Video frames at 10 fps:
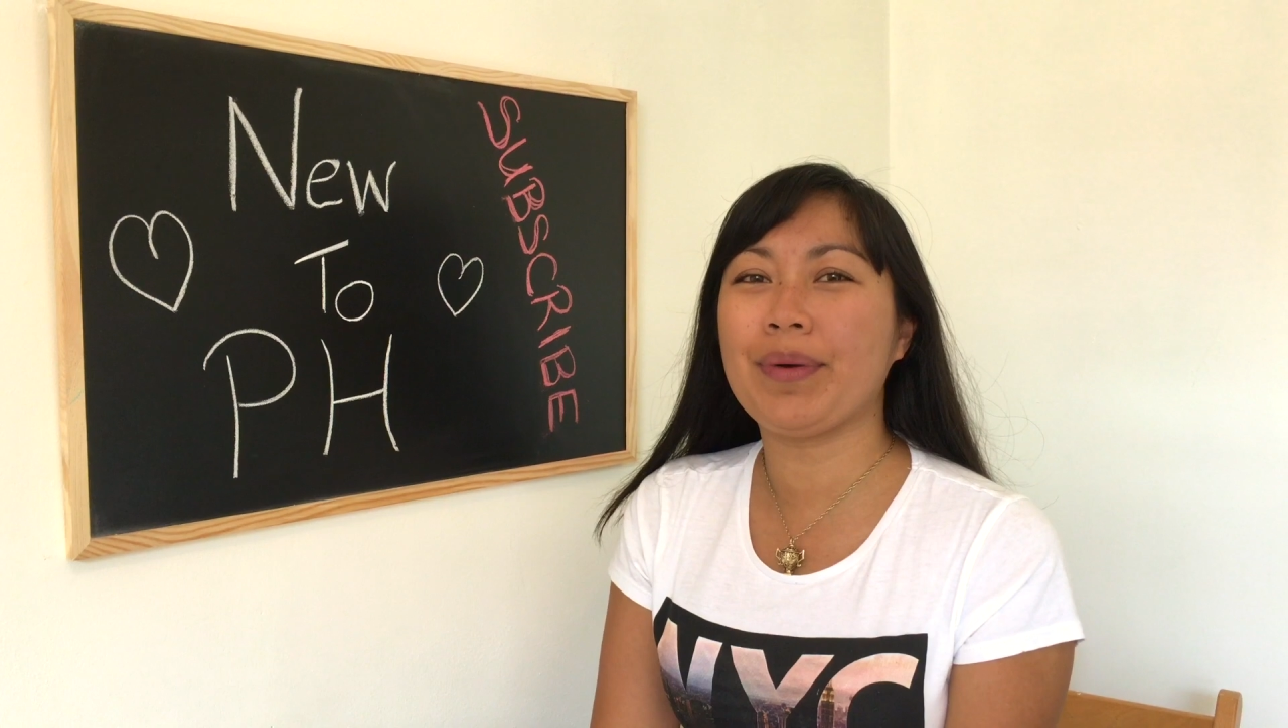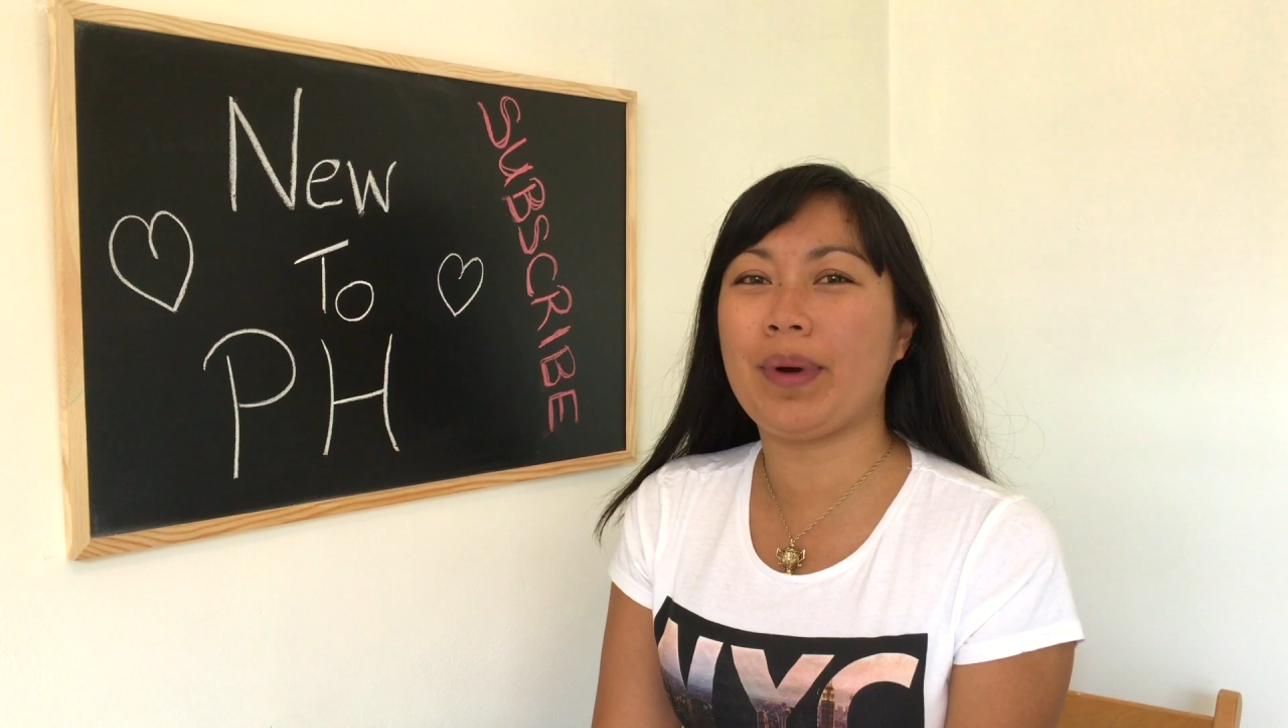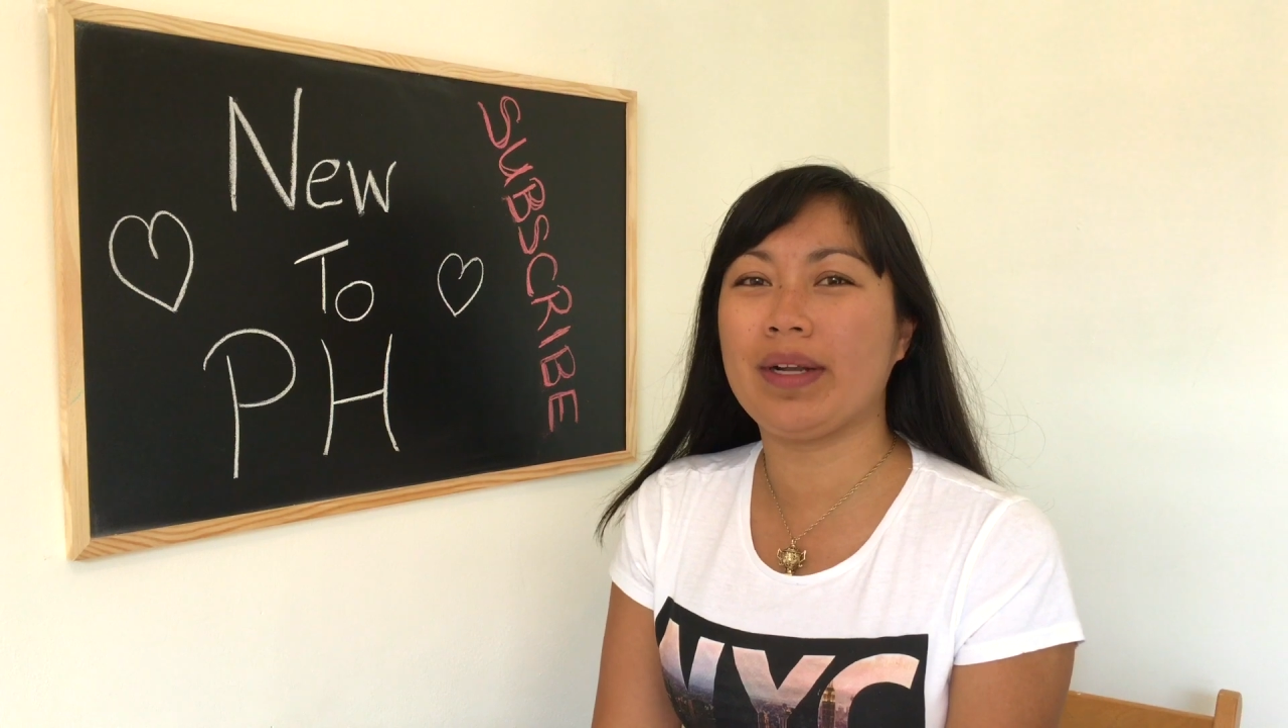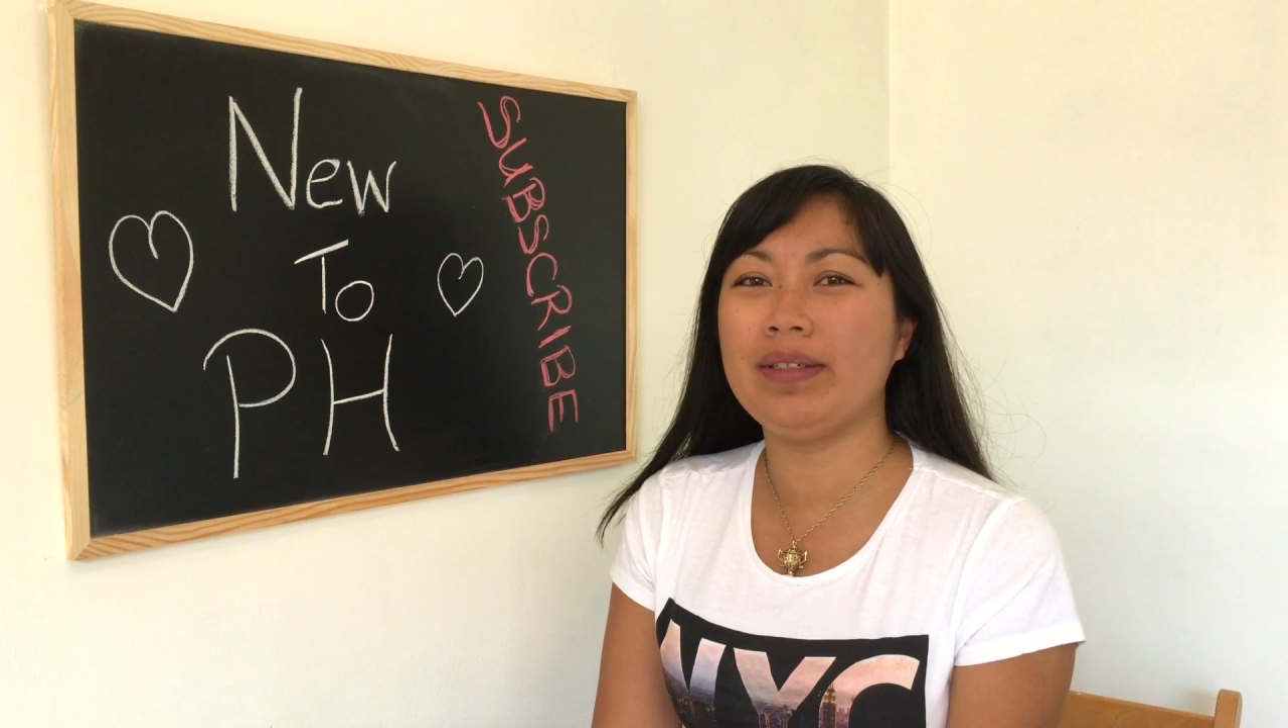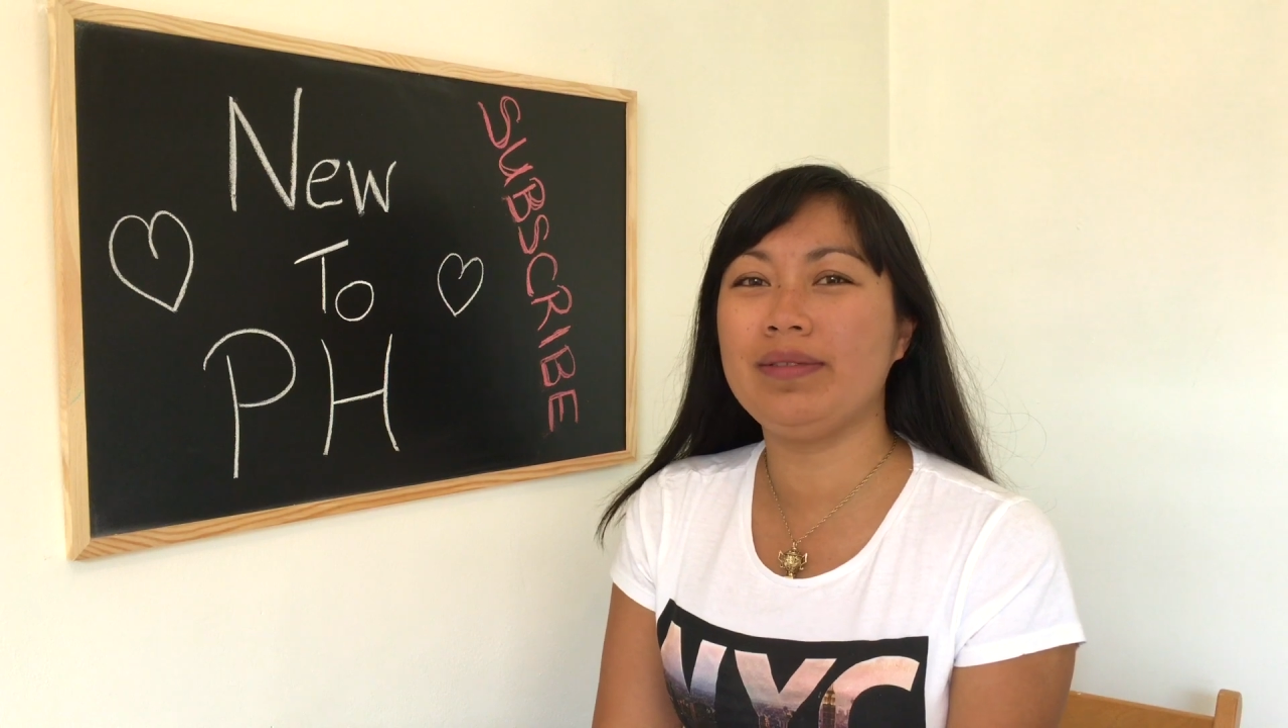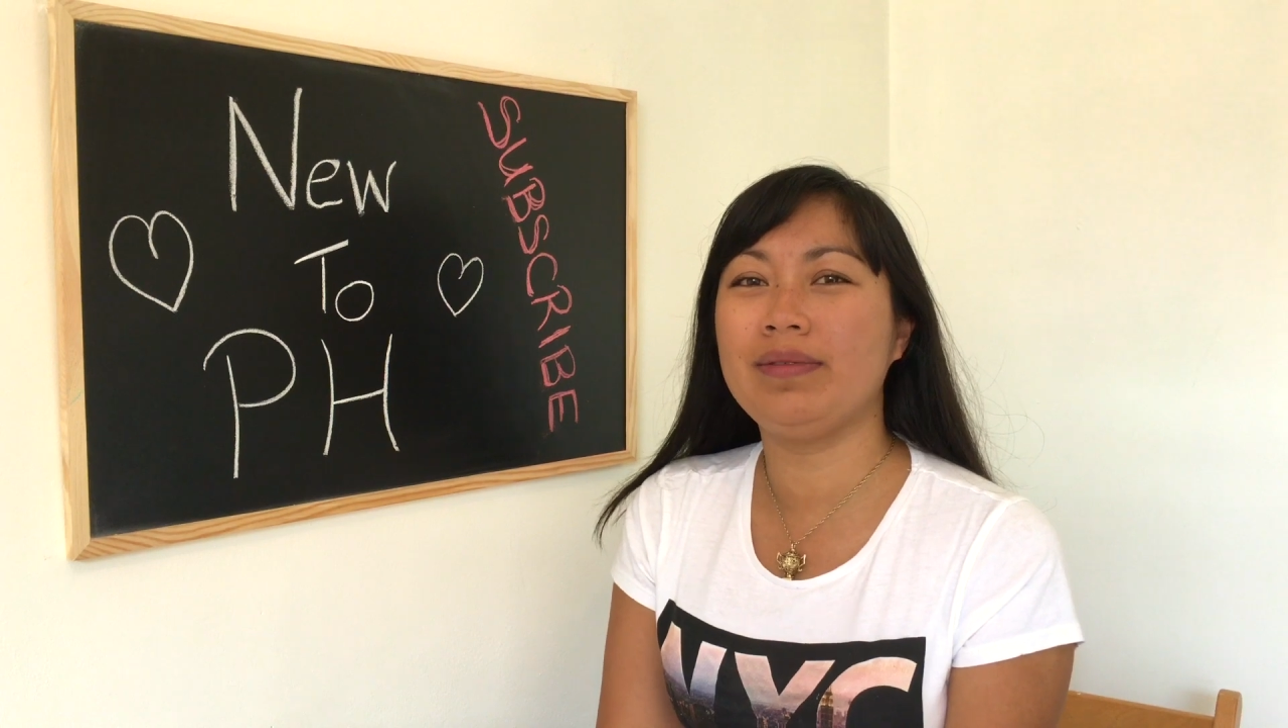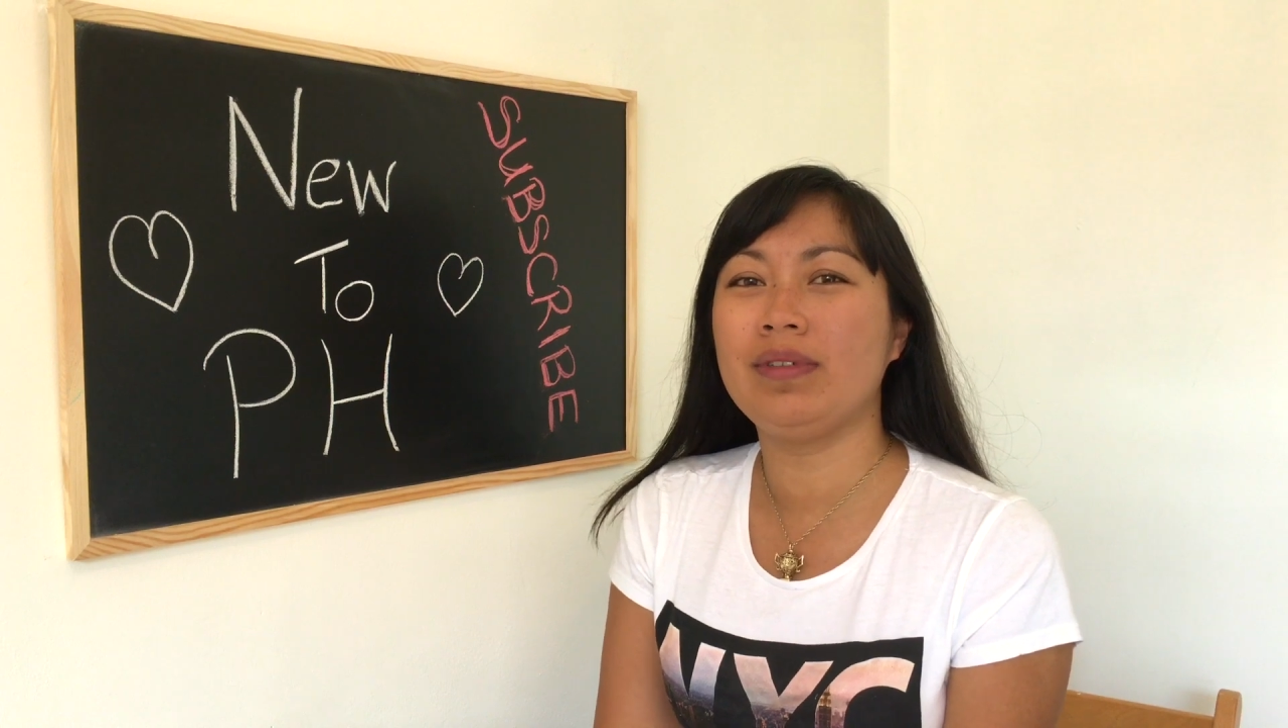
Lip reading: everyone,